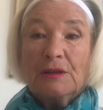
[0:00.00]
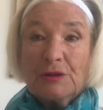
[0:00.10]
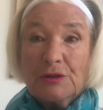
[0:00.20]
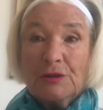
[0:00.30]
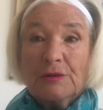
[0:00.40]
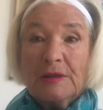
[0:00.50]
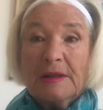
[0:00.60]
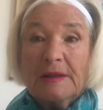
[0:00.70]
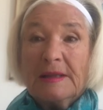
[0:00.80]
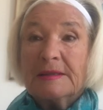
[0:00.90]

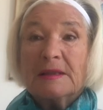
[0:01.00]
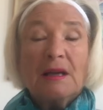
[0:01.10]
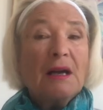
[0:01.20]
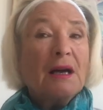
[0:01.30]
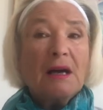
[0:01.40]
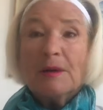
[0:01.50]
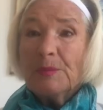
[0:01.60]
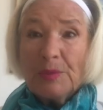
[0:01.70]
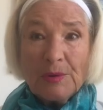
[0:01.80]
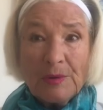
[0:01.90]
during these
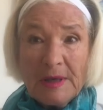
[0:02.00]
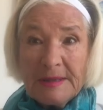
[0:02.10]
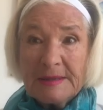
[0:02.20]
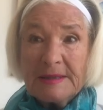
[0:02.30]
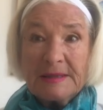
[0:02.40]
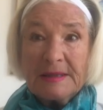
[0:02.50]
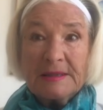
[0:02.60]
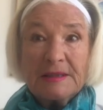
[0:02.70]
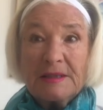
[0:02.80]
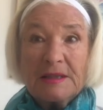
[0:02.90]

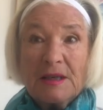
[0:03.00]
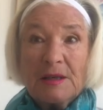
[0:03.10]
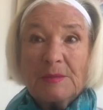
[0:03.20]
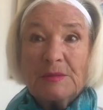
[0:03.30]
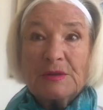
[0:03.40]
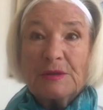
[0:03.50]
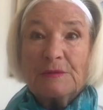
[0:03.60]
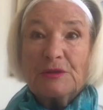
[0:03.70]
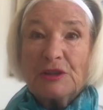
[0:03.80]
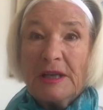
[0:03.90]
unprecedented times
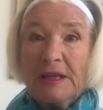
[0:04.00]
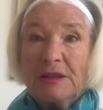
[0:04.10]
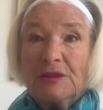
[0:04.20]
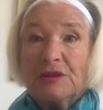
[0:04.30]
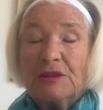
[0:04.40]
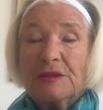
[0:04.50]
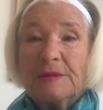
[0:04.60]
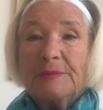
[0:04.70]
of change.